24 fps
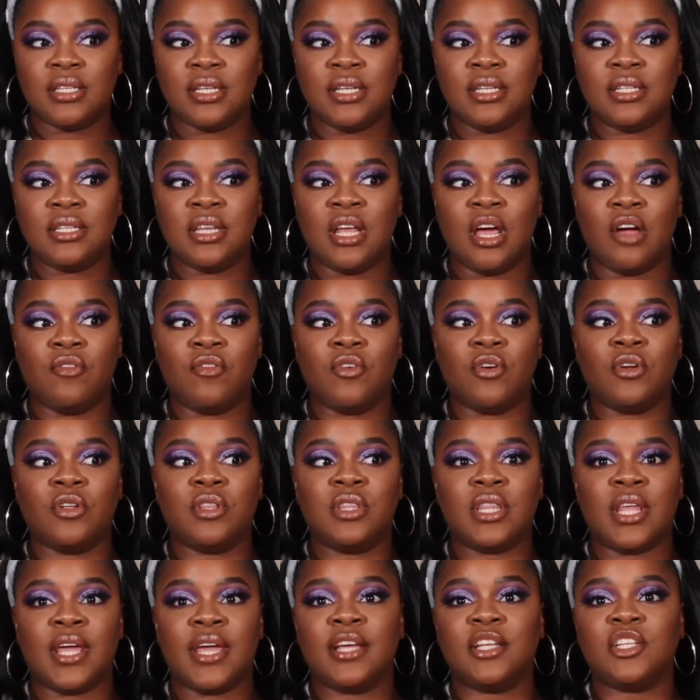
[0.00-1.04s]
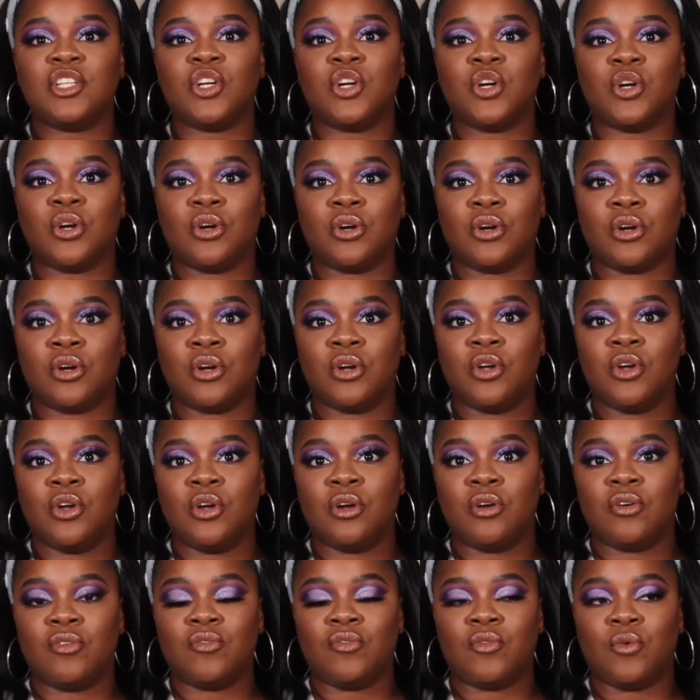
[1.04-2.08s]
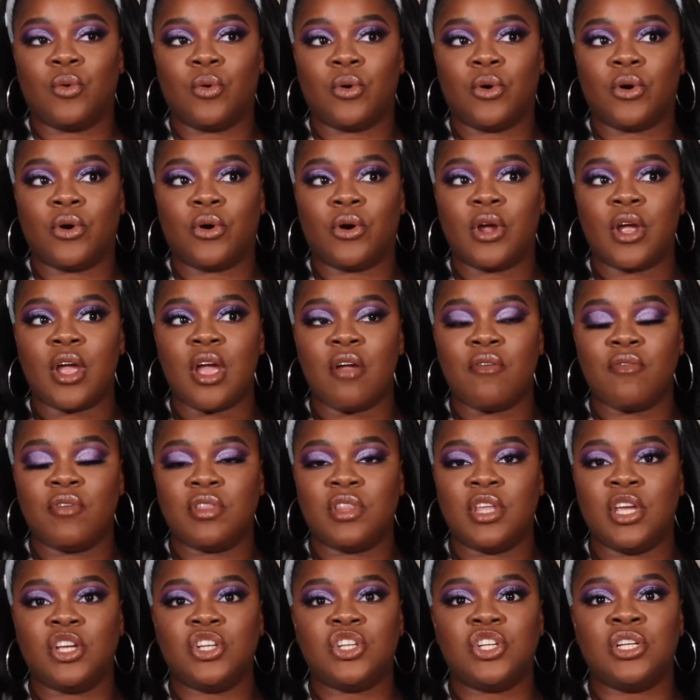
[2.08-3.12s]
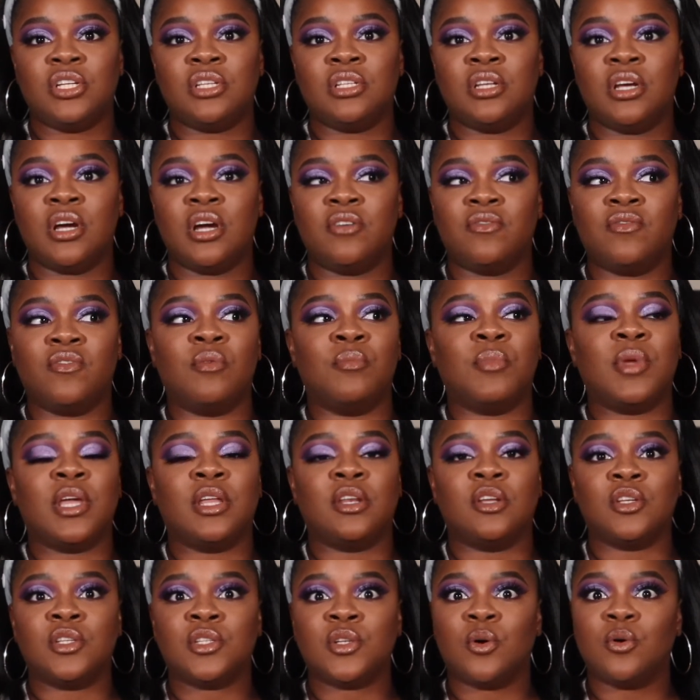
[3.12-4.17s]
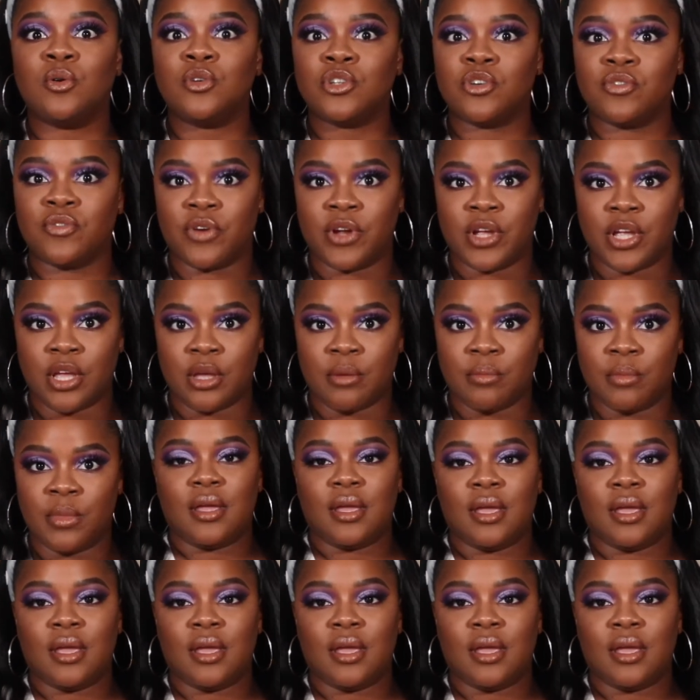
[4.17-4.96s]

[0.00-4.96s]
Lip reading: He's never thanked her for everything she's done, for being a soldier for him.